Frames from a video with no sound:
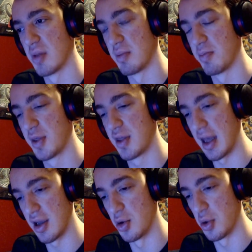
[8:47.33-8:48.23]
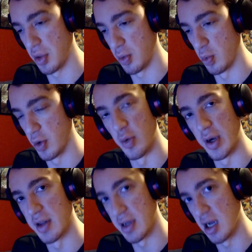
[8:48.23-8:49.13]
sales would
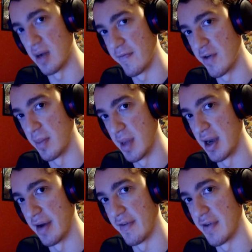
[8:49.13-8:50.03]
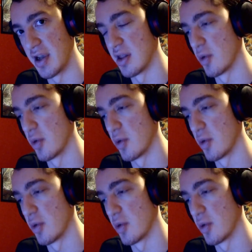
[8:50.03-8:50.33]
really come from and everything,